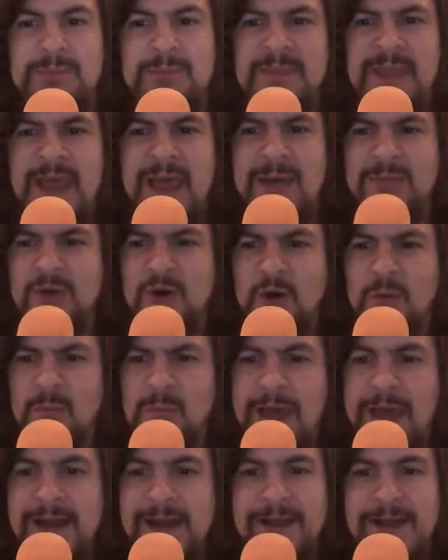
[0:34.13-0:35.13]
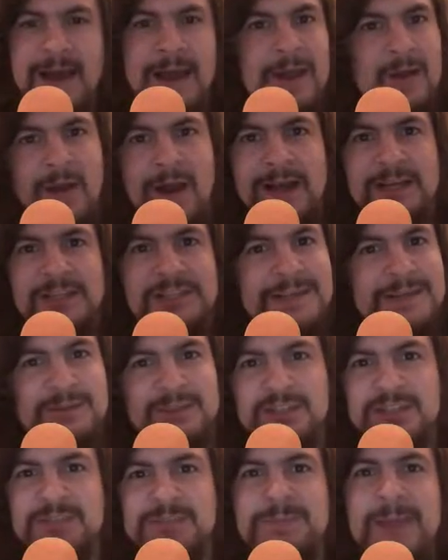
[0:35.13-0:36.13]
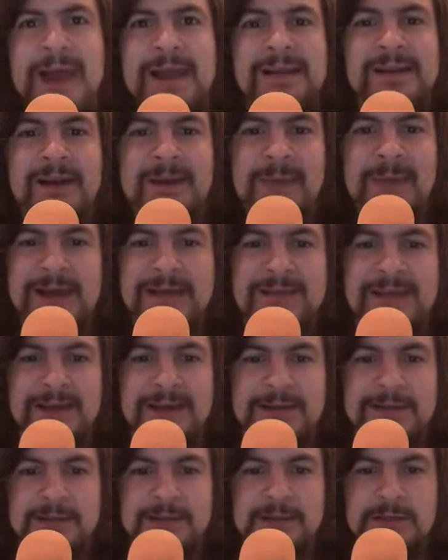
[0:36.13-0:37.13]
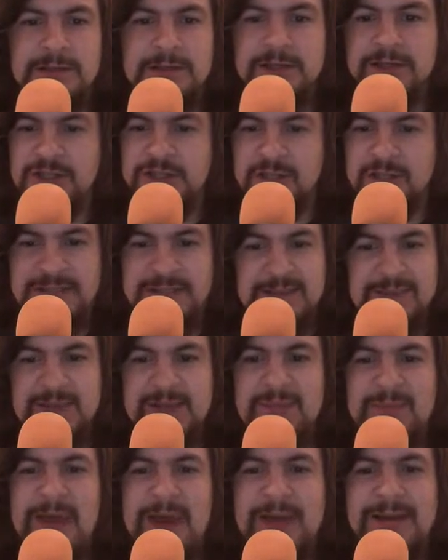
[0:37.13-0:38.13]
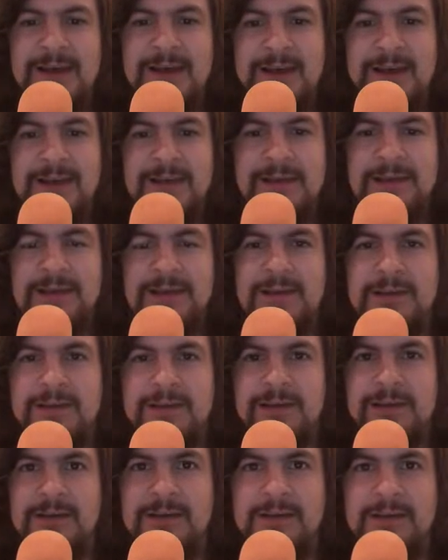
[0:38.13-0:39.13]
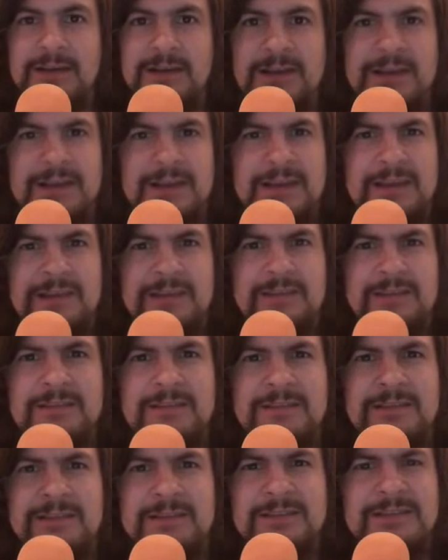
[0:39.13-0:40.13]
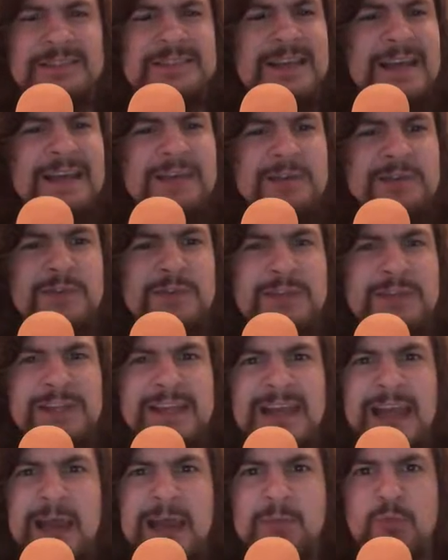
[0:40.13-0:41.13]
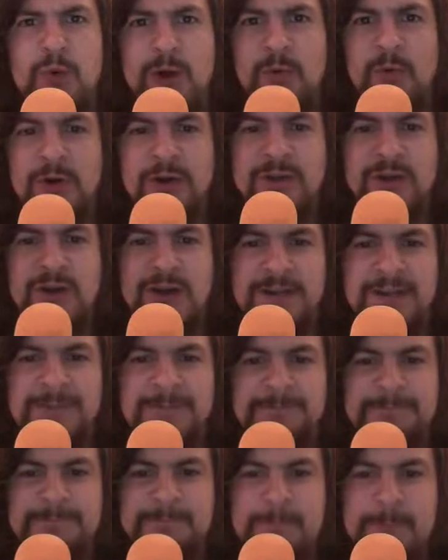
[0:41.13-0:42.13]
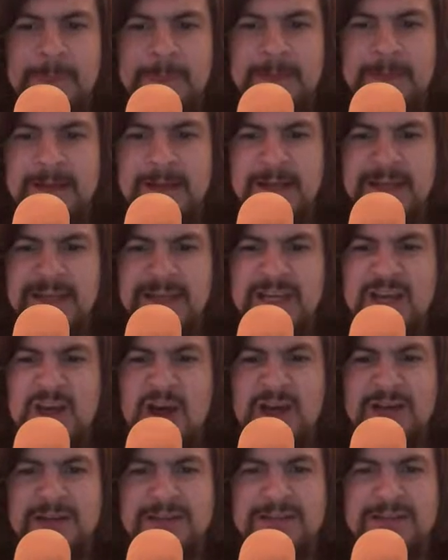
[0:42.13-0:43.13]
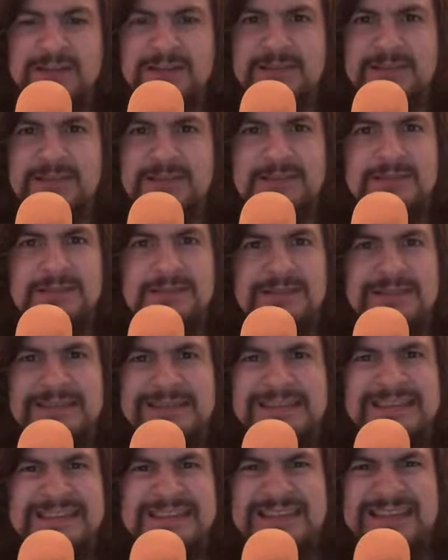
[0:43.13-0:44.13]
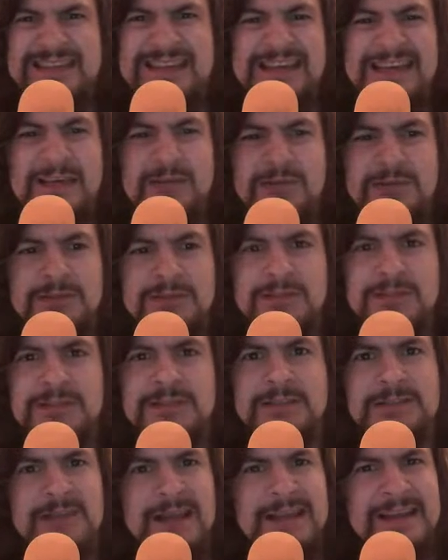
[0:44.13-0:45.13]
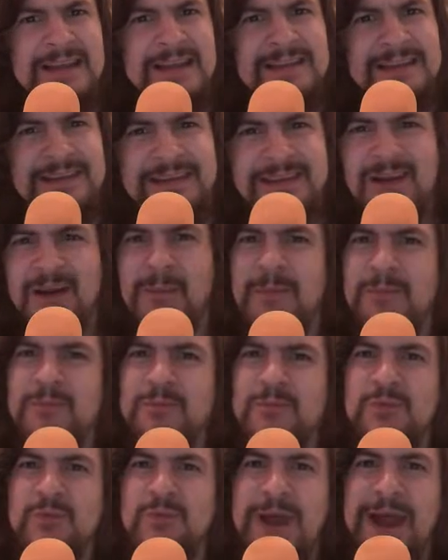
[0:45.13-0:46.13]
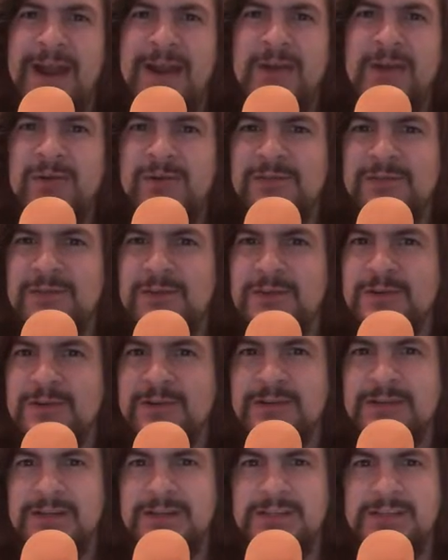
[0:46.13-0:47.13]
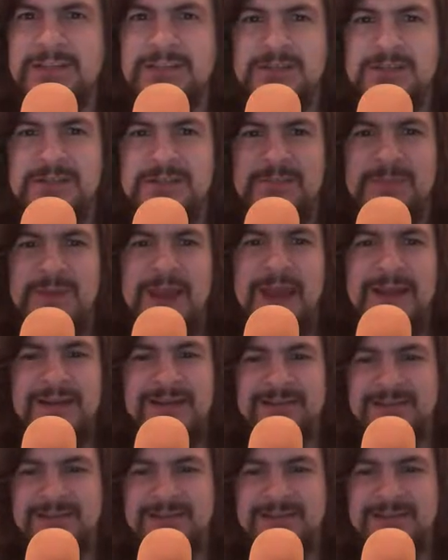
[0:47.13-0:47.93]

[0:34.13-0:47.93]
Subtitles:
Namco Bandai, or actually it was just Bandai back then, just simply Bandai. The designer for the Game Boy worked on it, and then he got killed? Like, I think he got ran over in Japan.